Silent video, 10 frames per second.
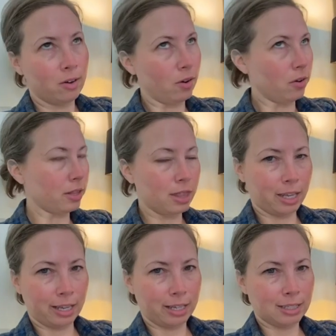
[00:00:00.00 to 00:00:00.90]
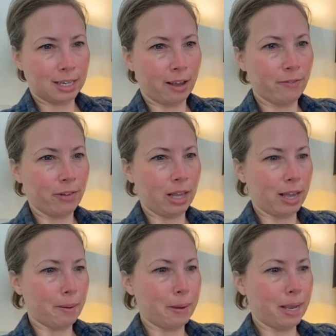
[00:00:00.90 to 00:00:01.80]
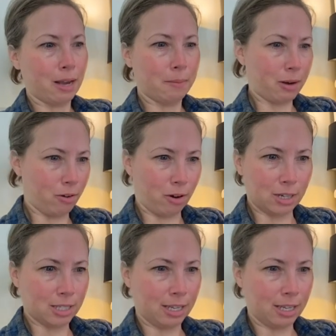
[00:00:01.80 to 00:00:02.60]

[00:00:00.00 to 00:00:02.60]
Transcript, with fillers: All the things. I feel like I might come across